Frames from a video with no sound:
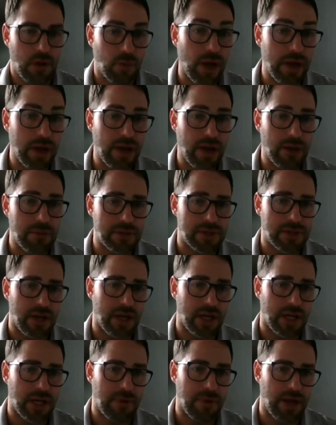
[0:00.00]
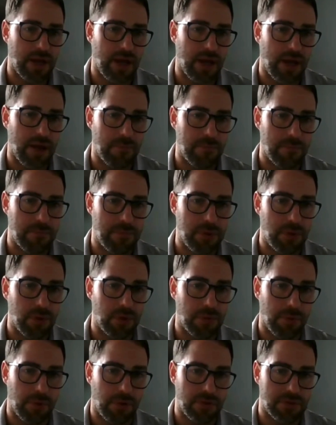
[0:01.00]
Right now, I'm going to talk about how to
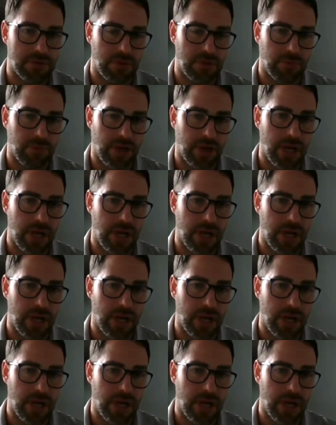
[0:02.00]
build a personal